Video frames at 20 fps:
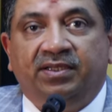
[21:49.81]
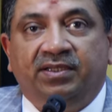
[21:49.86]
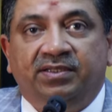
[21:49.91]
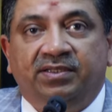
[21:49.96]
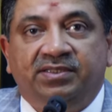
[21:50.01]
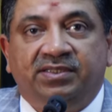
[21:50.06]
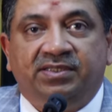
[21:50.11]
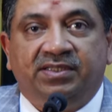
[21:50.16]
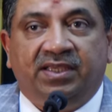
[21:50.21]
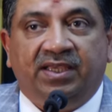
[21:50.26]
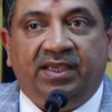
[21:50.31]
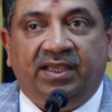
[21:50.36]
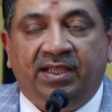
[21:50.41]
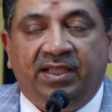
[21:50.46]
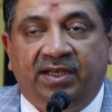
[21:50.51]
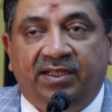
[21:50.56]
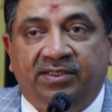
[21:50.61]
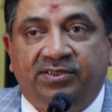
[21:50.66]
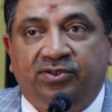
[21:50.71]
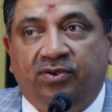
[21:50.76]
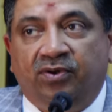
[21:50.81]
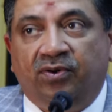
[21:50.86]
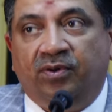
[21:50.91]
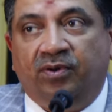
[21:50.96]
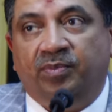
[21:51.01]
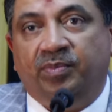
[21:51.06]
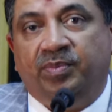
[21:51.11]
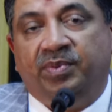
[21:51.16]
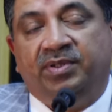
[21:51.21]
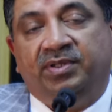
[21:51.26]
scale and
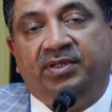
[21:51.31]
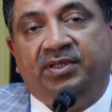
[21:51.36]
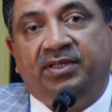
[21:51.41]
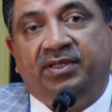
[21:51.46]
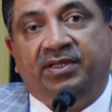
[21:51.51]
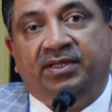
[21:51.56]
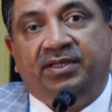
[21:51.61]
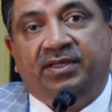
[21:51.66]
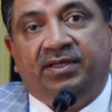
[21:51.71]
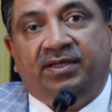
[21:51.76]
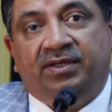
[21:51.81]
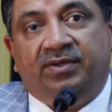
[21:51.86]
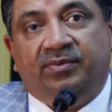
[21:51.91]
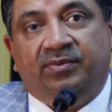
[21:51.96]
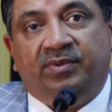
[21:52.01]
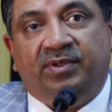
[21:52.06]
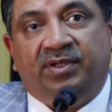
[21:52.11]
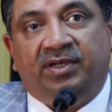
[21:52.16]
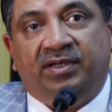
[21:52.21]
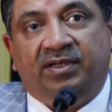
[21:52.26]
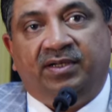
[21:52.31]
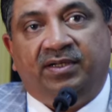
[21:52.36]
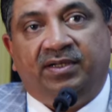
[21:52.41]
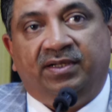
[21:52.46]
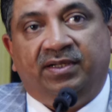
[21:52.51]
scope will